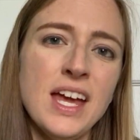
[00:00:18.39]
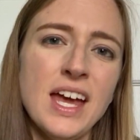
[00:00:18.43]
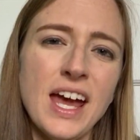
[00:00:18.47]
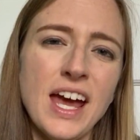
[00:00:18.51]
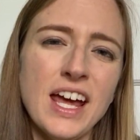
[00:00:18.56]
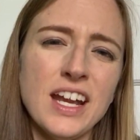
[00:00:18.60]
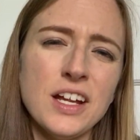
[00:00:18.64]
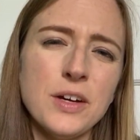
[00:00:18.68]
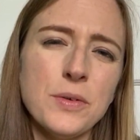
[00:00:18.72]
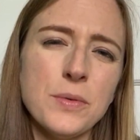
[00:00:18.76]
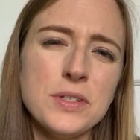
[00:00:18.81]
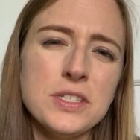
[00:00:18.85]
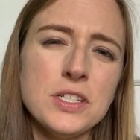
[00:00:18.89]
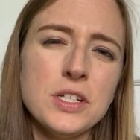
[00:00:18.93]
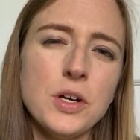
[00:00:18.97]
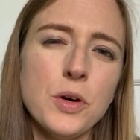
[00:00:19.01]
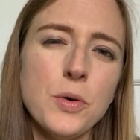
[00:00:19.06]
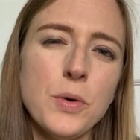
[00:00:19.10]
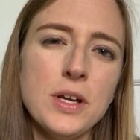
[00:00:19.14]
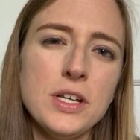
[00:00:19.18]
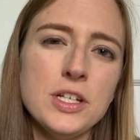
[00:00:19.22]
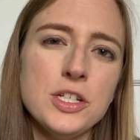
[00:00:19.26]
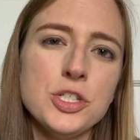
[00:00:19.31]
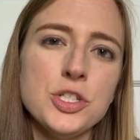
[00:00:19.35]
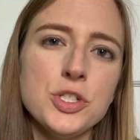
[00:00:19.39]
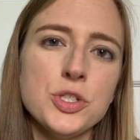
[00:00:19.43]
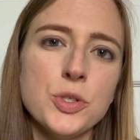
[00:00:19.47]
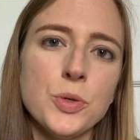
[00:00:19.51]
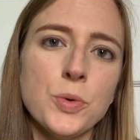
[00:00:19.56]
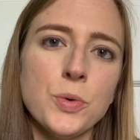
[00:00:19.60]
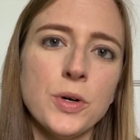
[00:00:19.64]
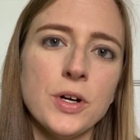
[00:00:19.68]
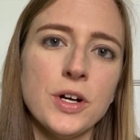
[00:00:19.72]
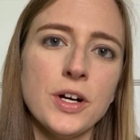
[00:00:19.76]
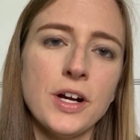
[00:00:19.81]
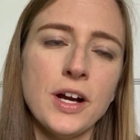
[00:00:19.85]
And I wasn't quite
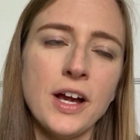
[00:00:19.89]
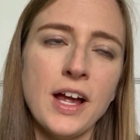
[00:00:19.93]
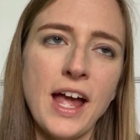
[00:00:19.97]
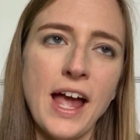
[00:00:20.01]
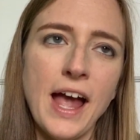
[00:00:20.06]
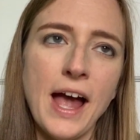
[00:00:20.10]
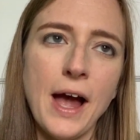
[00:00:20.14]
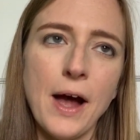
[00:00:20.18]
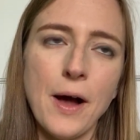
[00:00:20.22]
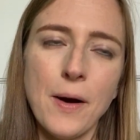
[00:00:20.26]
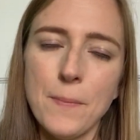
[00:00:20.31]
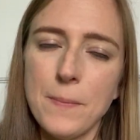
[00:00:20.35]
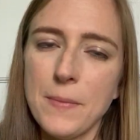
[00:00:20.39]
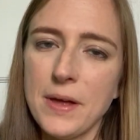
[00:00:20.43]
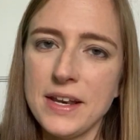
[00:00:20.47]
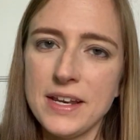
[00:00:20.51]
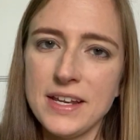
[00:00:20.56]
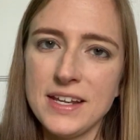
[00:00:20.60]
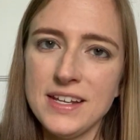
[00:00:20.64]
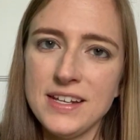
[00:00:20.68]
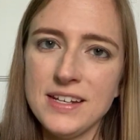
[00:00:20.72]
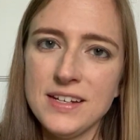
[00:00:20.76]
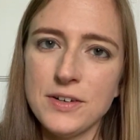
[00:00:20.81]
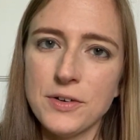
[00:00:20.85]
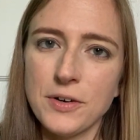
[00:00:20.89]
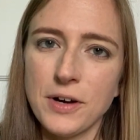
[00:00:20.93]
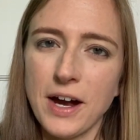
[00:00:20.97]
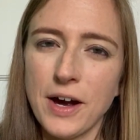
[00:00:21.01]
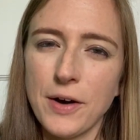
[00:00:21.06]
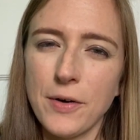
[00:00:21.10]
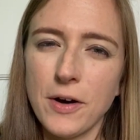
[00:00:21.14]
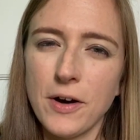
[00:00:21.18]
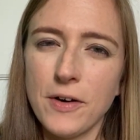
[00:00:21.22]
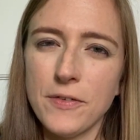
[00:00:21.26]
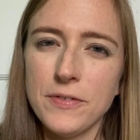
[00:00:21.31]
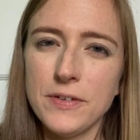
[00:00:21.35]
sure how many or how
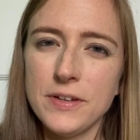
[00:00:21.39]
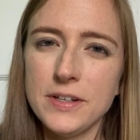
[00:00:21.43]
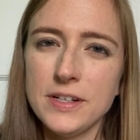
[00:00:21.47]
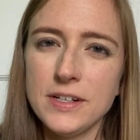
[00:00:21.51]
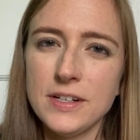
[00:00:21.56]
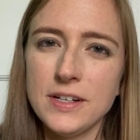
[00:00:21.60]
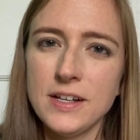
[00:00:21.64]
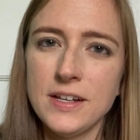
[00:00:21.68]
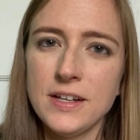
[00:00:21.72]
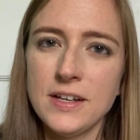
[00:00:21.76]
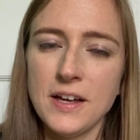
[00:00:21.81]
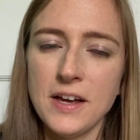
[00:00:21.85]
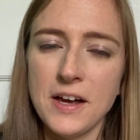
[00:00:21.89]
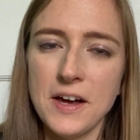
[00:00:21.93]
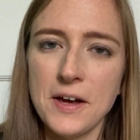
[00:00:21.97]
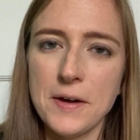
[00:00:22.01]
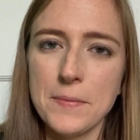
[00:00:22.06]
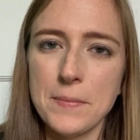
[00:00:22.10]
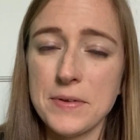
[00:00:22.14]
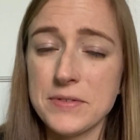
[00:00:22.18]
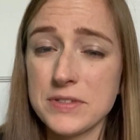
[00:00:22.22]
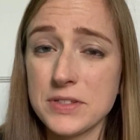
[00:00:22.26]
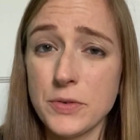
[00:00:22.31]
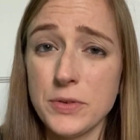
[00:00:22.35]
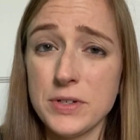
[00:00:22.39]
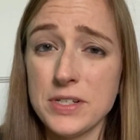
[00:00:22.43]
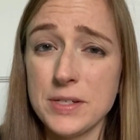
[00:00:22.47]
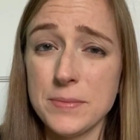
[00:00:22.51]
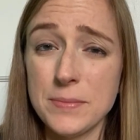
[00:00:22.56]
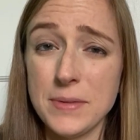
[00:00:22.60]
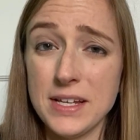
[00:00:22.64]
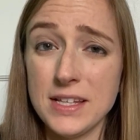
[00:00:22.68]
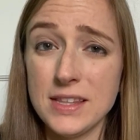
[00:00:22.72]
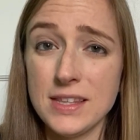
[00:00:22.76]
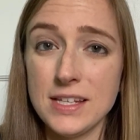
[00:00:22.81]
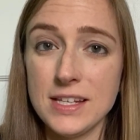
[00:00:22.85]
often I was going to
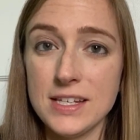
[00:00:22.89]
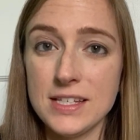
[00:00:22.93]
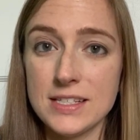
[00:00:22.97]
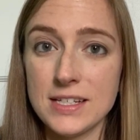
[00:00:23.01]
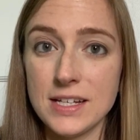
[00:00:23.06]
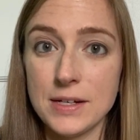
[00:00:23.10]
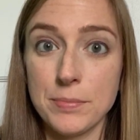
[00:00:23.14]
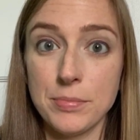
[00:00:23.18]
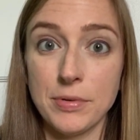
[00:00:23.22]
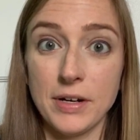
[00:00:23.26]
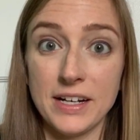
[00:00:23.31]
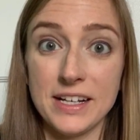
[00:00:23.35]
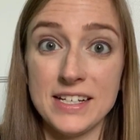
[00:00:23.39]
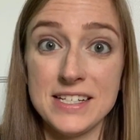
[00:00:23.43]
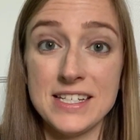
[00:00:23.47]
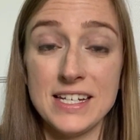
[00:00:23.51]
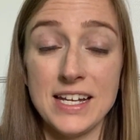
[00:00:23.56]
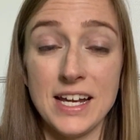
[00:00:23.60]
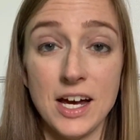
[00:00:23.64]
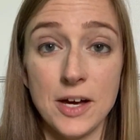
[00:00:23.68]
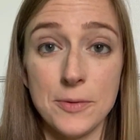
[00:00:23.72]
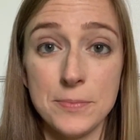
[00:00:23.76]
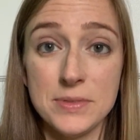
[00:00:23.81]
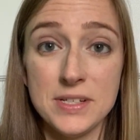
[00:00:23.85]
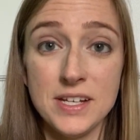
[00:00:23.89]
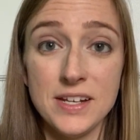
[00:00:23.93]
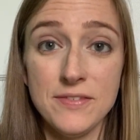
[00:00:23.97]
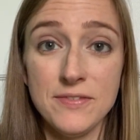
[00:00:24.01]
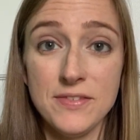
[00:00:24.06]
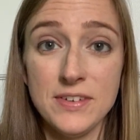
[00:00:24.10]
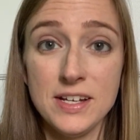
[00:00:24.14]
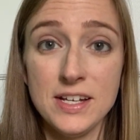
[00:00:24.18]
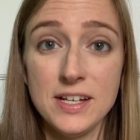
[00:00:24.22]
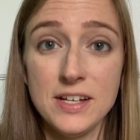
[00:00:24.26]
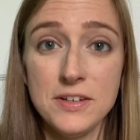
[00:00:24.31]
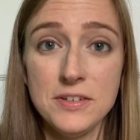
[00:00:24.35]
make these like pregnancy update
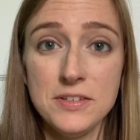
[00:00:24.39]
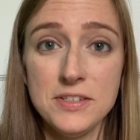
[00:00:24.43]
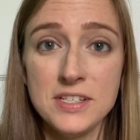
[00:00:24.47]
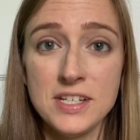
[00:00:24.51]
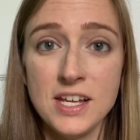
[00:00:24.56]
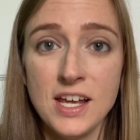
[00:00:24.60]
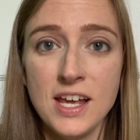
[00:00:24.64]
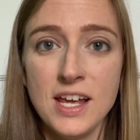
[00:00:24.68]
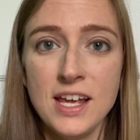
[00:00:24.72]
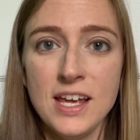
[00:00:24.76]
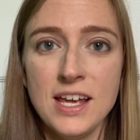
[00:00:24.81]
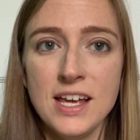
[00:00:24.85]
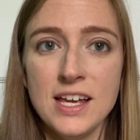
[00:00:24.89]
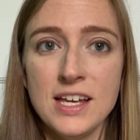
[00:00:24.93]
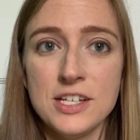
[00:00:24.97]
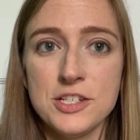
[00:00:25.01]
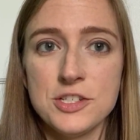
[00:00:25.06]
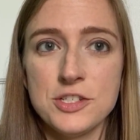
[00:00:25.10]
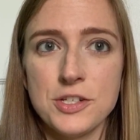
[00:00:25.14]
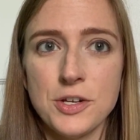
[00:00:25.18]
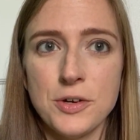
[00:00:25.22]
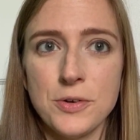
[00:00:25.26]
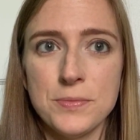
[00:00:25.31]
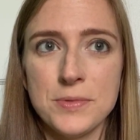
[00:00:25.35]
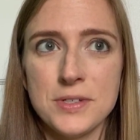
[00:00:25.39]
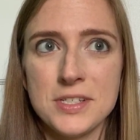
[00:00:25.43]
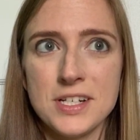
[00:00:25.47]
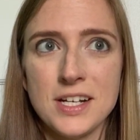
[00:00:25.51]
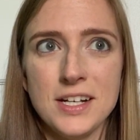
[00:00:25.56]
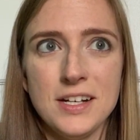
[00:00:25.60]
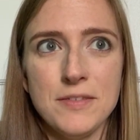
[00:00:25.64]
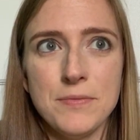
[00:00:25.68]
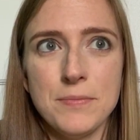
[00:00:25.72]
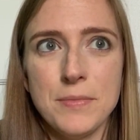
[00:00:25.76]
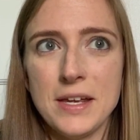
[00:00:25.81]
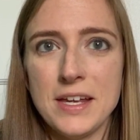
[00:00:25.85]
videos. So I'm just
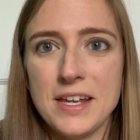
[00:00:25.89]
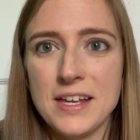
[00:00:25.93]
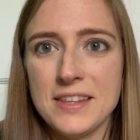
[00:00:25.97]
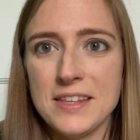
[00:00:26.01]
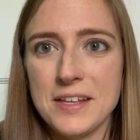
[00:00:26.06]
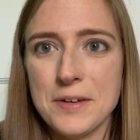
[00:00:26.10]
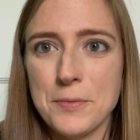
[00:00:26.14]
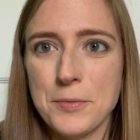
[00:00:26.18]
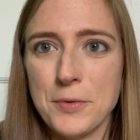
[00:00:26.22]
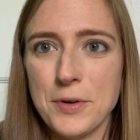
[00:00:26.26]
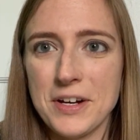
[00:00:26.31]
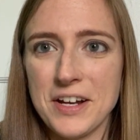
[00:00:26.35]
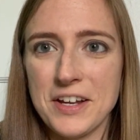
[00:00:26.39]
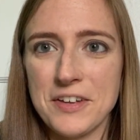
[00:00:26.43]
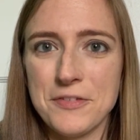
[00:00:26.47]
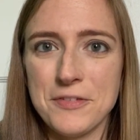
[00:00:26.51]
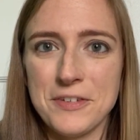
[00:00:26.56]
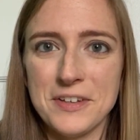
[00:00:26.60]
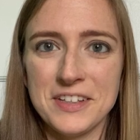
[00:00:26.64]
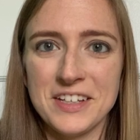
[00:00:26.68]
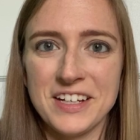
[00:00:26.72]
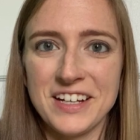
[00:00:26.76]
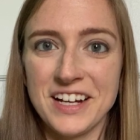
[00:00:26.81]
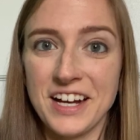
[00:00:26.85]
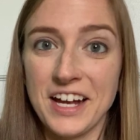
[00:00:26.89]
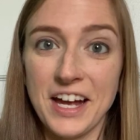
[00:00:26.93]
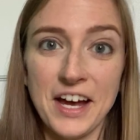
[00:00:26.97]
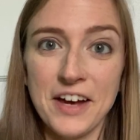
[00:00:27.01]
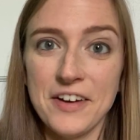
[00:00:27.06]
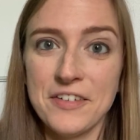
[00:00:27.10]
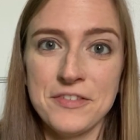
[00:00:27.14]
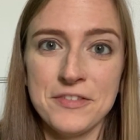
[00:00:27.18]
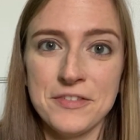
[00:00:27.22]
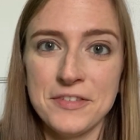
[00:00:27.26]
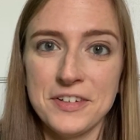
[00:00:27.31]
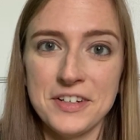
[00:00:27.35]
kind of making them when I feel like I
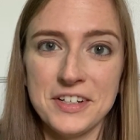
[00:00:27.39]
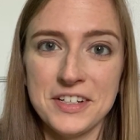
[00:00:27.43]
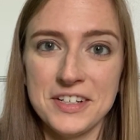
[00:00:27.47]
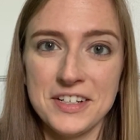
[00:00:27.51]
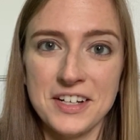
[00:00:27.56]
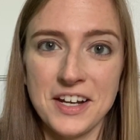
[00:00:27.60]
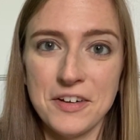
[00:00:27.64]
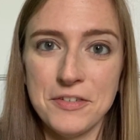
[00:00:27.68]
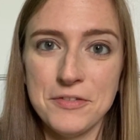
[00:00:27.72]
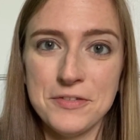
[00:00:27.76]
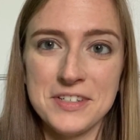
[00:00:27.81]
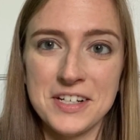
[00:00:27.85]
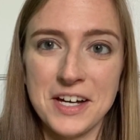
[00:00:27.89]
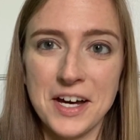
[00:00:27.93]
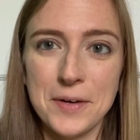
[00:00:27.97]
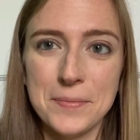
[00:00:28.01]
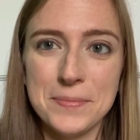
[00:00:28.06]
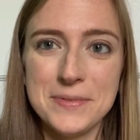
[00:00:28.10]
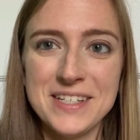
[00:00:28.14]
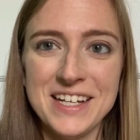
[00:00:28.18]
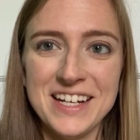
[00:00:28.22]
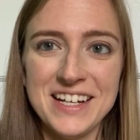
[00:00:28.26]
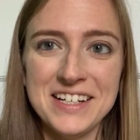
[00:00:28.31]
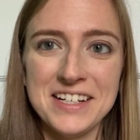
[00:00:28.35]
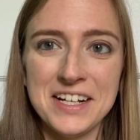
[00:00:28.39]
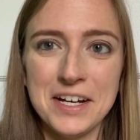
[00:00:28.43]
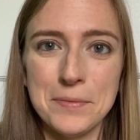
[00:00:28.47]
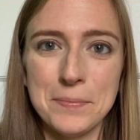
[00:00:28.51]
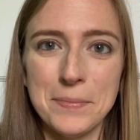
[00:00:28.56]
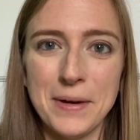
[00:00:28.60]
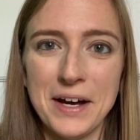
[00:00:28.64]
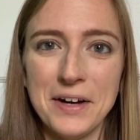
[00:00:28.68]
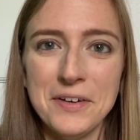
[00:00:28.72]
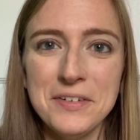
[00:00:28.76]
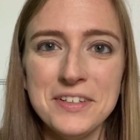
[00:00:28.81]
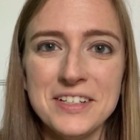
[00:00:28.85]
have enough to update
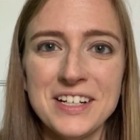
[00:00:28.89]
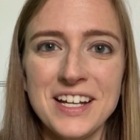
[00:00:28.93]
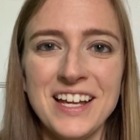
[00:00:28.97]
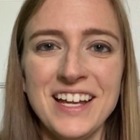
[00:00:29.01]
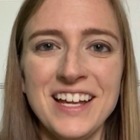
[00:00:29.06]
about.